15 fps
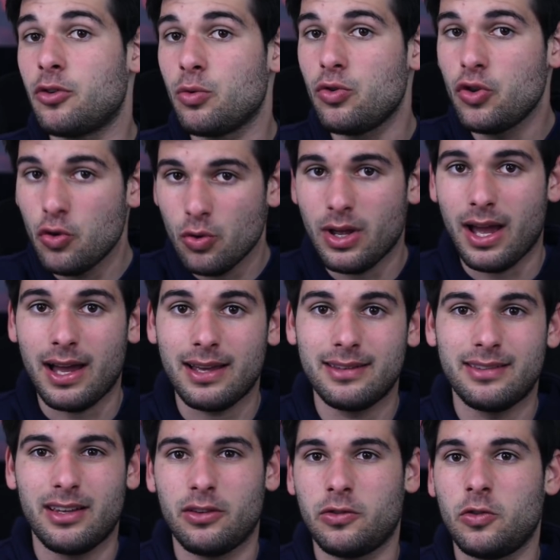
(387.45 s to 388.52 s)
to you
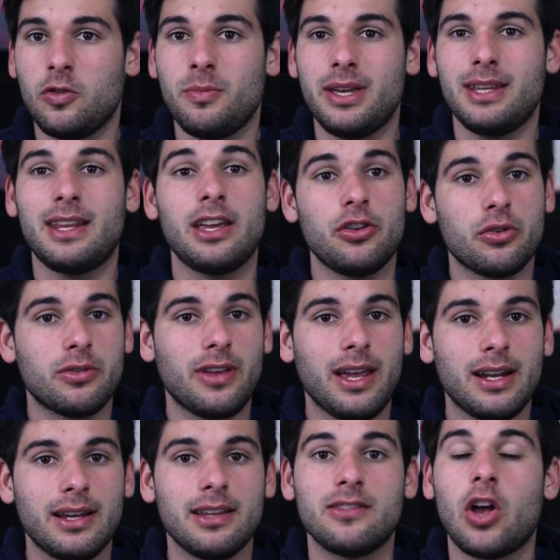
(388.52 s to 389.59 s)
guys, assuming that your
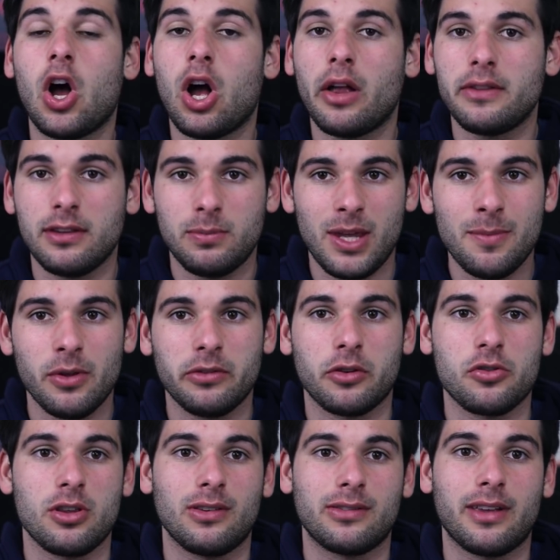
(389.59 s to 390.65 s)
data is on these people
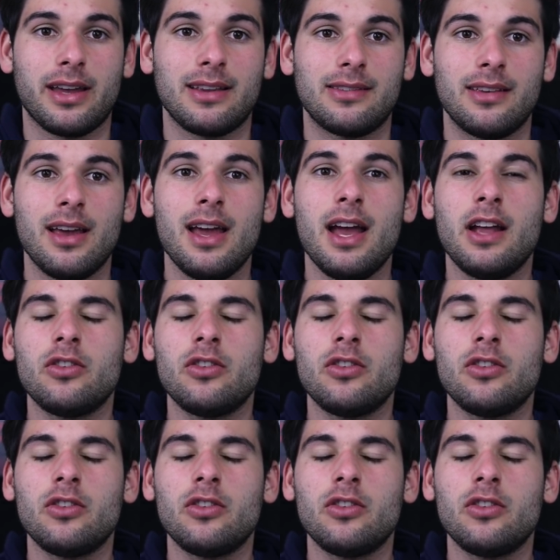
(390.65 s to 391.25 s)
searching sites,